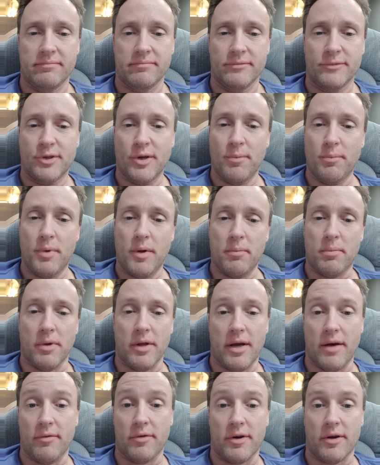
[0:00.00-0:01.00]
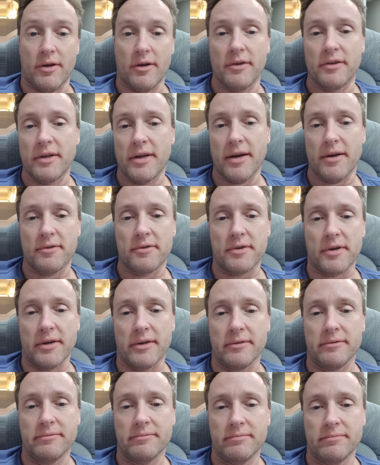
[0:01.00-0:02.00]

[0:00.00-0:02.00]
Some people have it all on the outside.